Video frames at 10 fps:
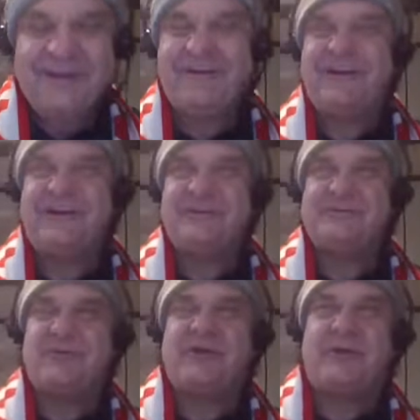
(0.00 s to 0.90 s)
in
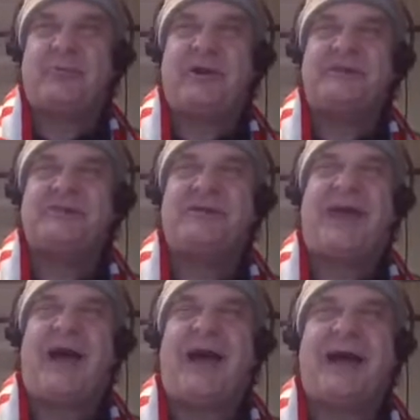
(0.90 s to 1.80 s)
his recuperation.
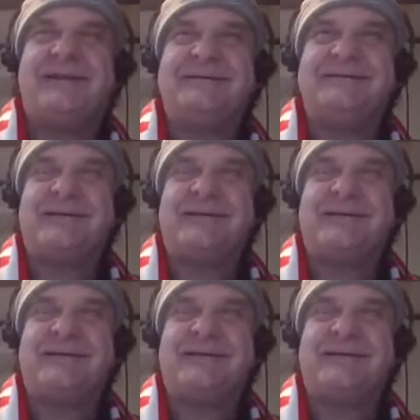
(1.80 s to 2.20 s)
And